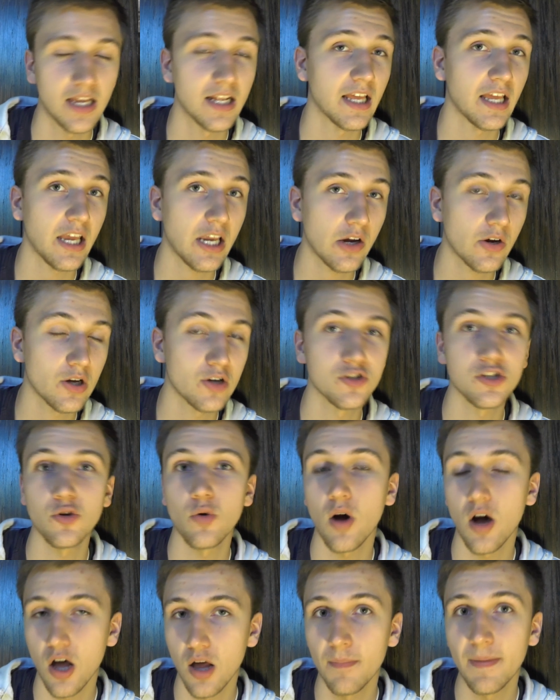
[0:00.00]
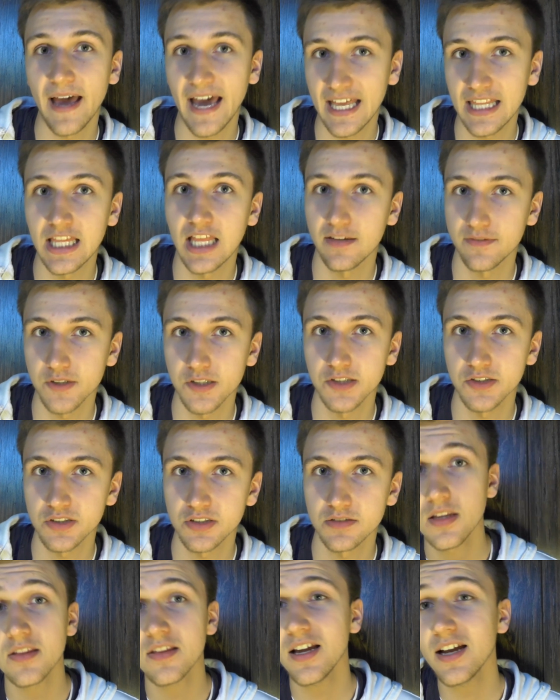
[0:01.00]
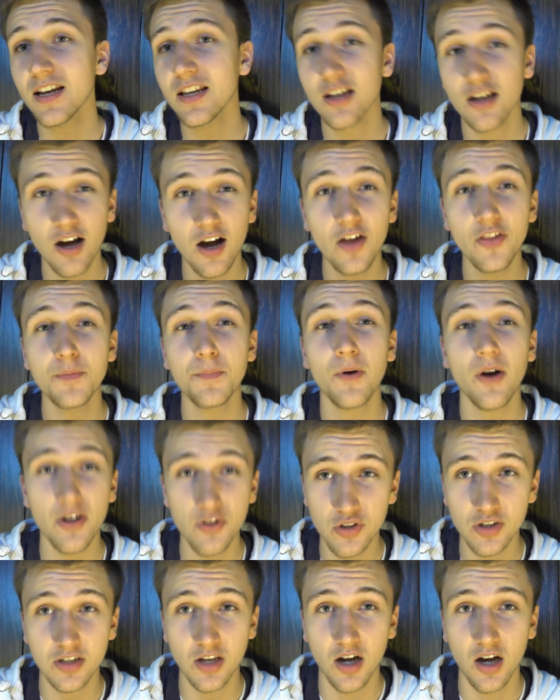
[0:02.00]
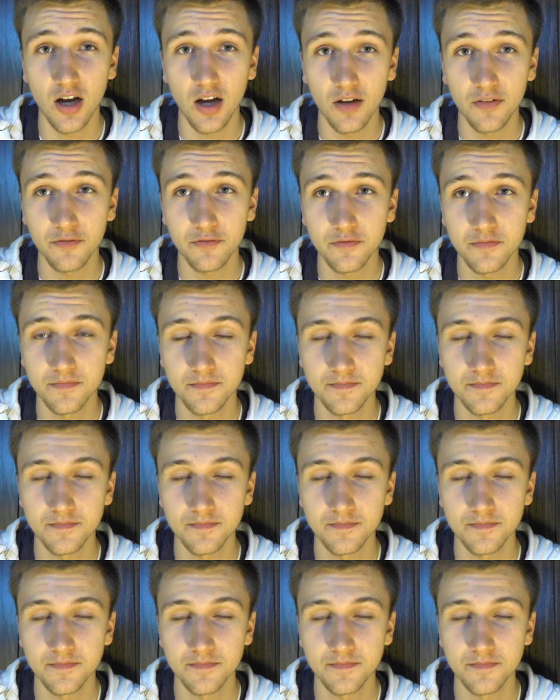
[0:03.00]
and a hero to all bat lovers, decided to call the project off.